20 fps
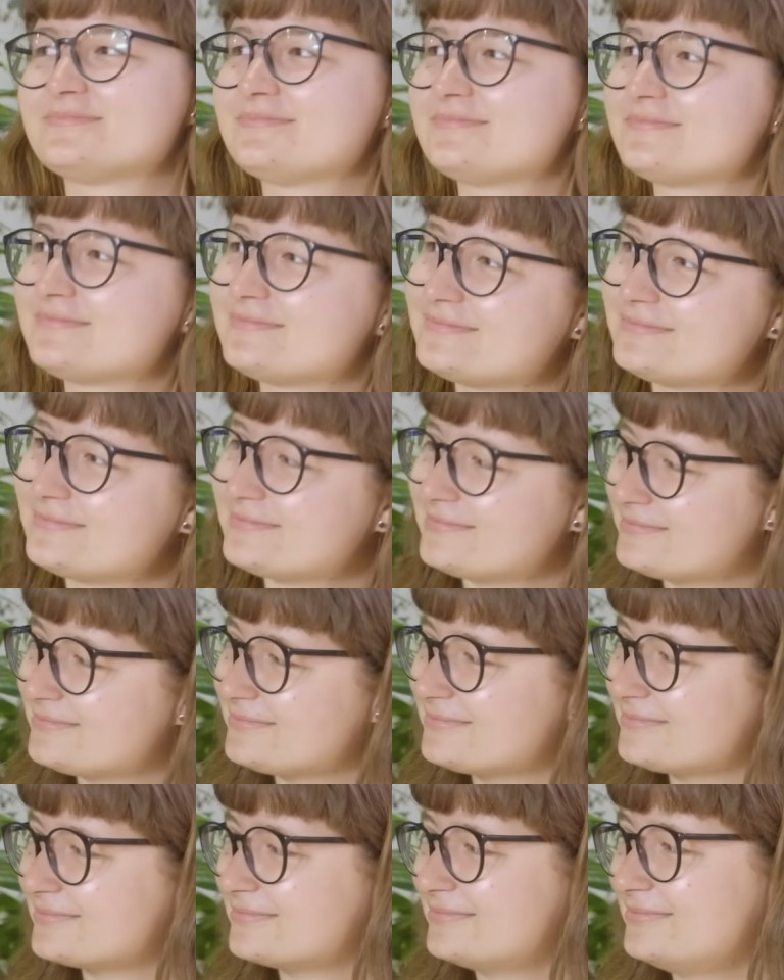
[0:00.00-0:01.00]

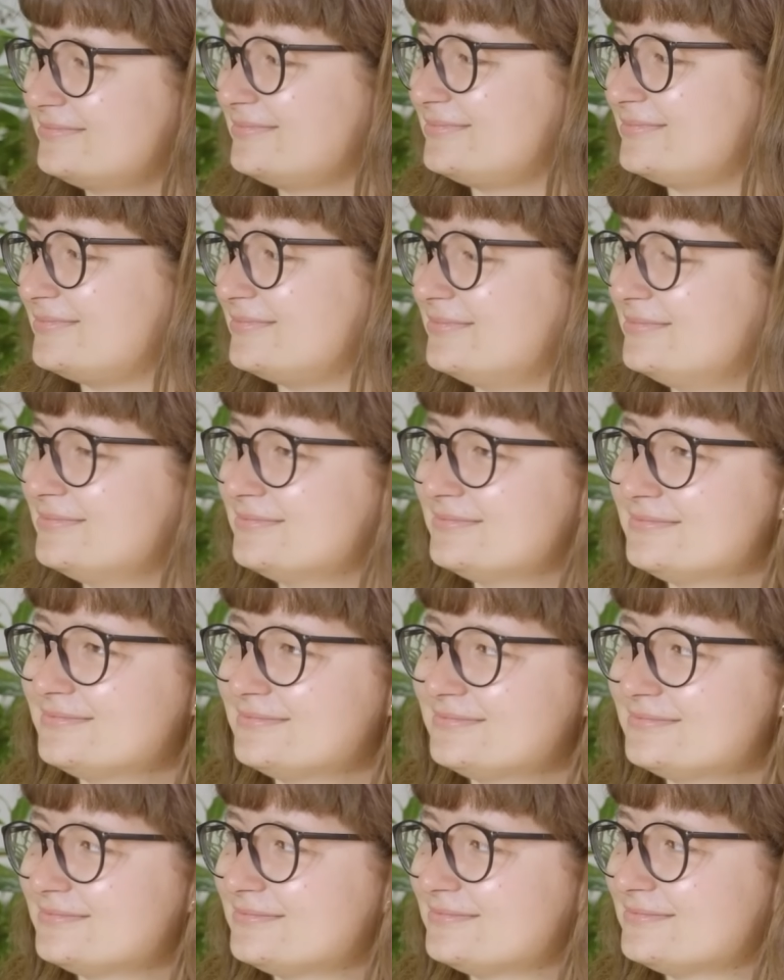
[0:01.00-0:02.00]

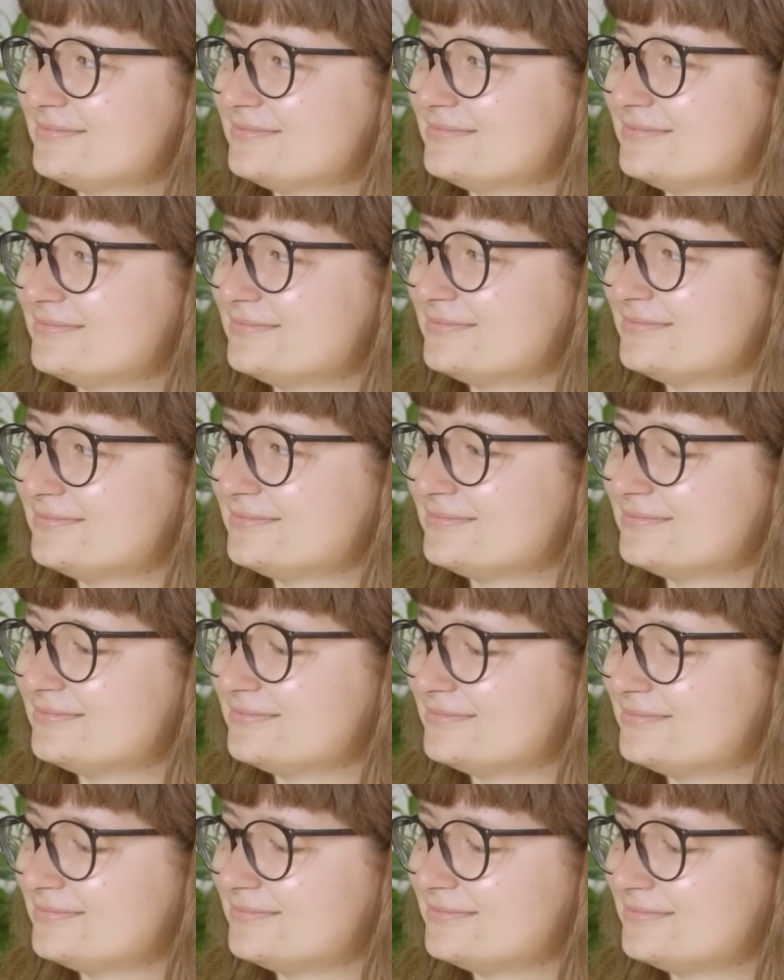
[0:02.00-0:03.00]

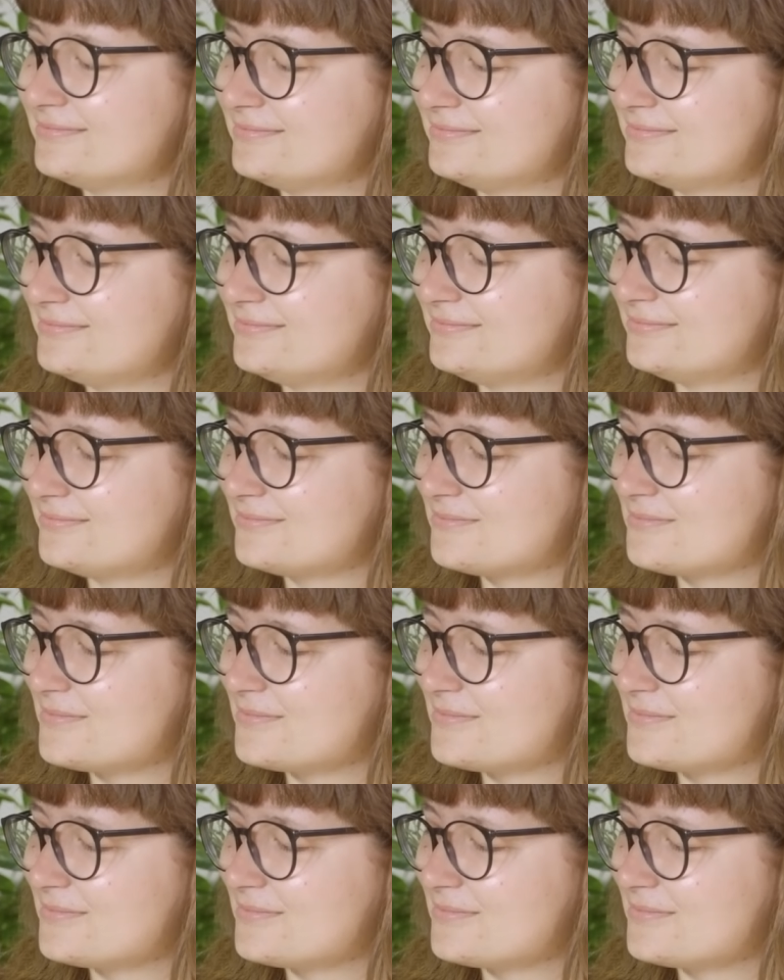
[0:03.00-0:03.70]
(not speaking)